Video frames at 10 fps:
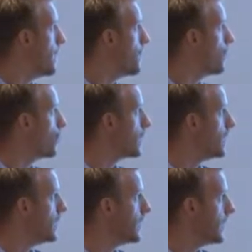
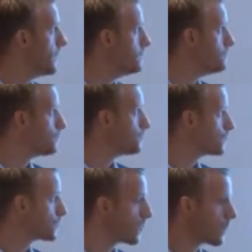We
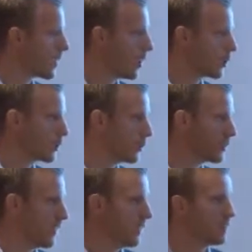are
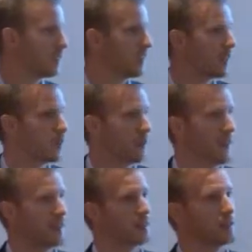currently hedging our
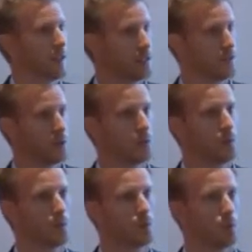net cash flow.
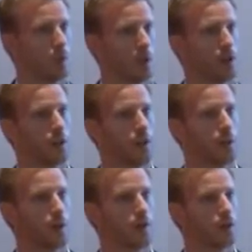We are,
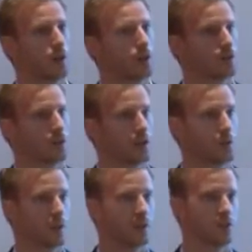however,
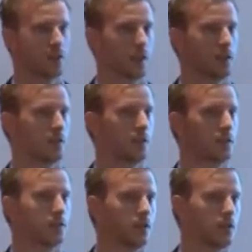considering to change
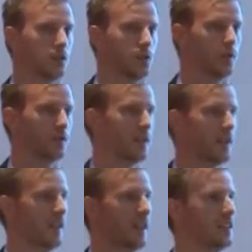this to
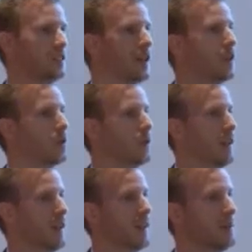instead hedge
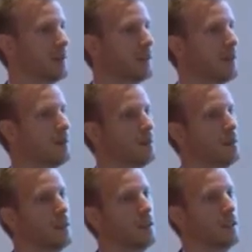our EBITDA,
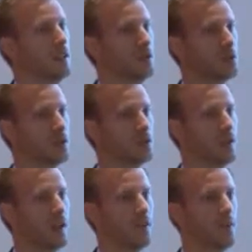in order
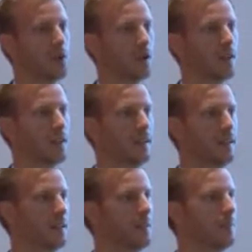to have a more
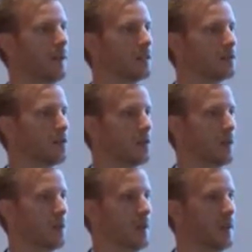clean impact on
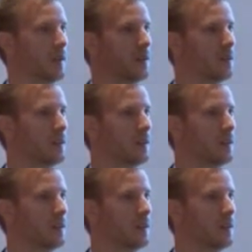our P&L,